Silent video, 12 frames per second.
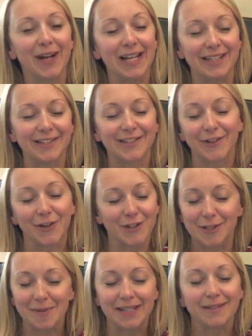it's
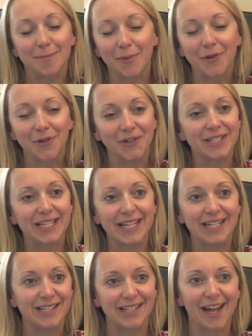got to be supported,